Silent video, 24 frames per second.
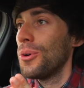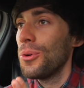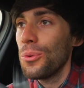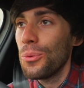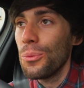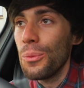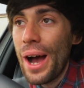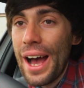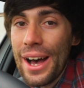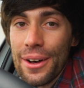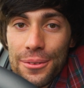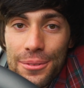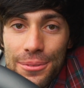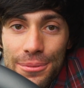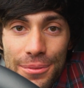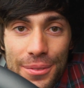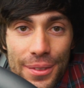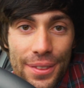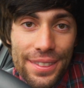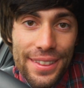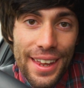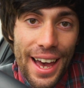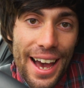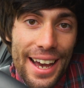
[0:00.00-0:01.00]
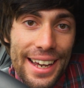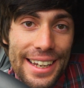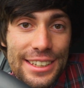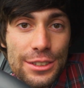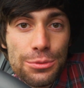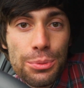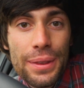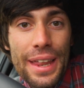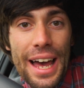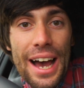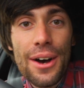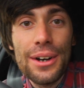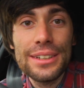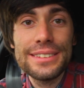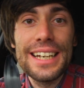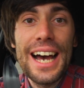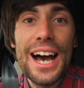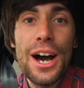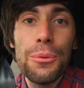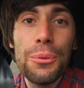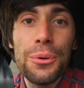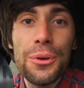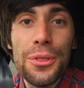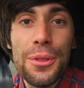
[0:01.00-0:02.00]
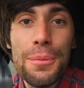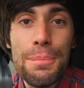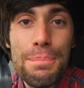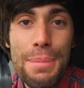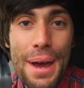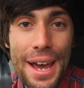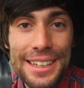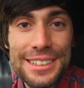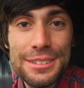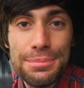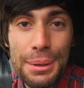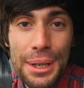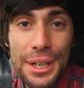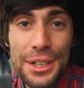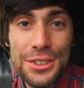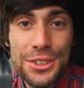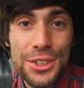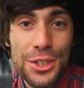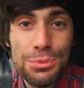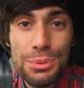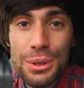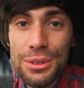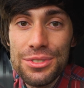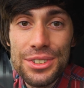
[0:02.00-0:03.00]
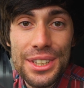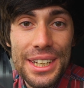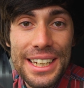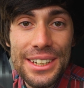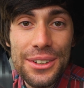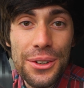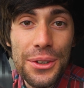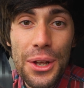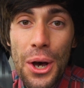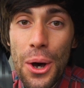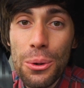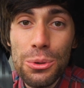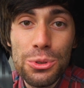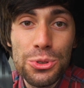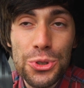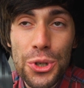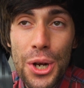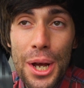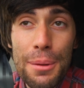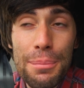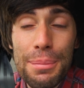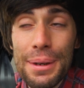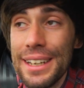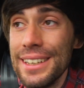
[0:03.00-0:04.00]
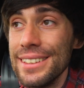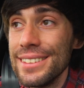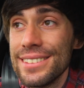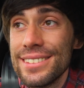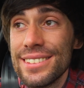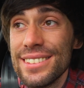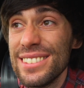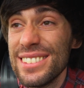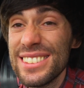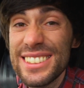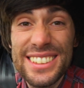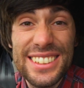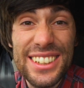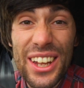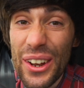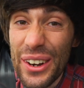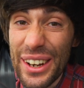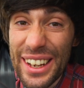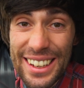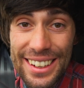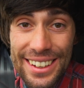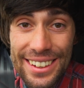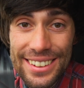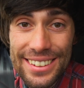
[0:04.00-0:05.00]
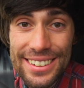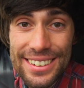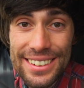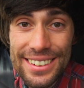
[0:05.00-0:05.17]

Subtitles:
Well, that is without a doubt one of the best beaches we've seen on the whole trip. It is stunning.